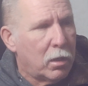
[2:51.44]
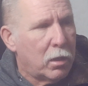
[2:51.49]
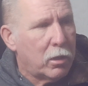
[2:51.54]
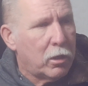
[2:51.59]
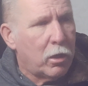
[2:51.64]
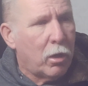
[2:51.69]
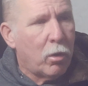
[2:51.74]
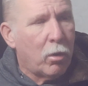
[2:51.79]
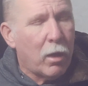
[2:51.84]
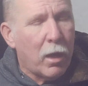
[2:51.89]

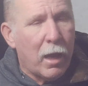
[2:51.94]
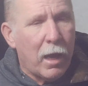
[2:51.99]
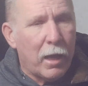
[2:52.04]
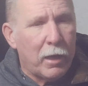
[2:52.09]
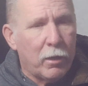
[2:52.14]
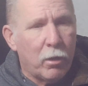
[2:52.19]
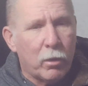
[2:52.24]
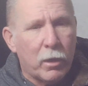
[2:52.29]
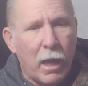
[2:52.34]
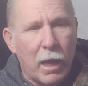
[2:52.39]
I
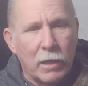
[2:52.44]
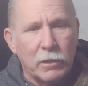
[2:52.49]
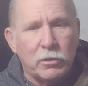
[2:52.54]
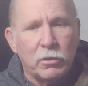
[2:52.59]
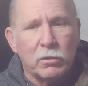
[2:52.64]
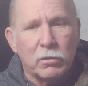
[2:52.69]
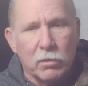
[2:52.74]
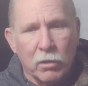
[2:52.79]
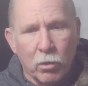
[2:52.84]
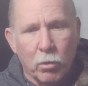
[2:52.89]
know guys
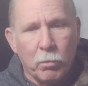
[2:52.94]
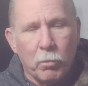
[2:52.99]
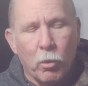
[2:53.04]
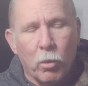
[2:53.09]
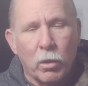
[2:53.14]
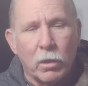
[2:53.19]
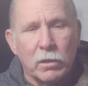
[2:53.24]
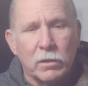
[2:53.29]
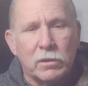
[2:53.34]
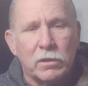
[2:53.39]
use little
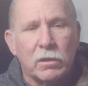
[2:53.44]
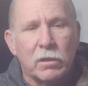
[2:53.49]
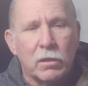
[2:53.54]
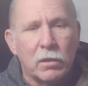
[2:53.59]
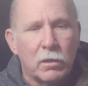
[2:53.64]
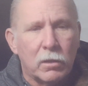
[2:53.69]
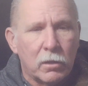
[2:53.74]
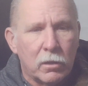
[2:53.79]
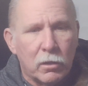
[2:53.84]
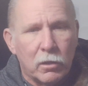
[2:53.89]
boards.
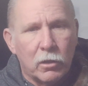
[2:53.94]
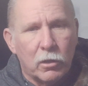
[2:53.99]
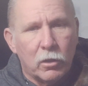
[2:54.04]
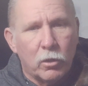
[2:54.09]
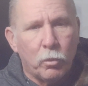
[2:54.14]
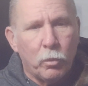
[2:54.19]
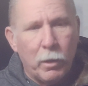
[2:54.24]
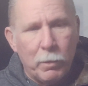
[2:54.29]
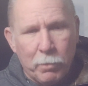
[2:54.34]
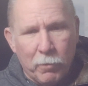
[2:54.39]

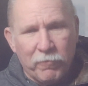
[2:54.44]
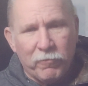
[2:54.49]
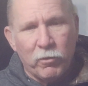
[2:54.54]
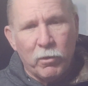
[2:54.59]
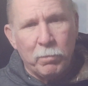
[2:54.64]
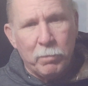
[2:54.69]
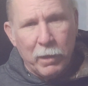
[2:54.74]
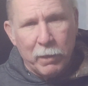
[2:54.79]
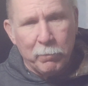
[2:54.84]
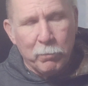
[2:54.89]
We prefer
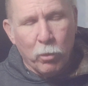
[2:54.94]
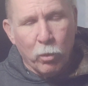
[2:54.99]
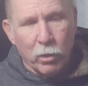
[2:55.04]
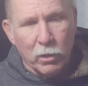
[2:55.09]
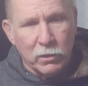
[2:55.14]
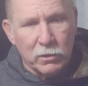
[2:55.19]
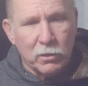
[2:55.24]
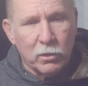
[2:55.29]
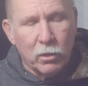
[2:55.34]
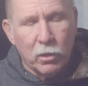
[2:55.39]
big
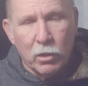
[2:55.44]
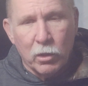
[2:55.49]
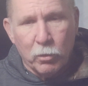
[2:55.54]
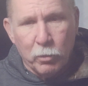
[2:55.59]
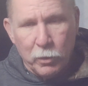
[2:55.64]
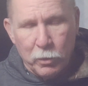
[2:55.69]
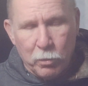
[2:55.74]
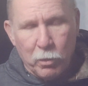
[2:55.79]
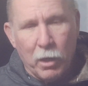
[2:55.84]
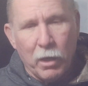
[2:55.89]
boards.
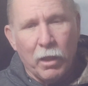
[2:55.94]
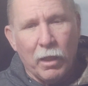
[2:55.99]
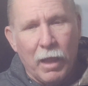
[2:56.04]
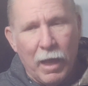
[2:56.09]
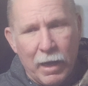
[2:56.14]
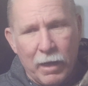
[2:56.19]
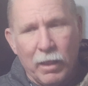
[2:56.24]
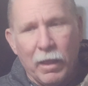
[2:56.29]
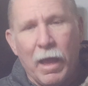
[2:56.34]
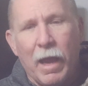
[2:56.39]
We run a
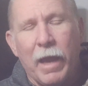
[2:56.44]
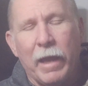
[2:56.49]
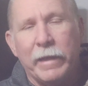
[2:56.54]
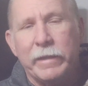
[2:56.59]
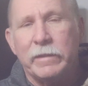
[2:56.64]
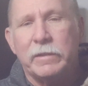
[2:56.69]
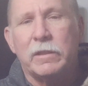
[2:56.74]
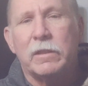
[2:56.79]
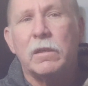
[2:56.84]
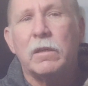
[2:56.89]
lot of
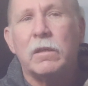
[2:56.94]
lines.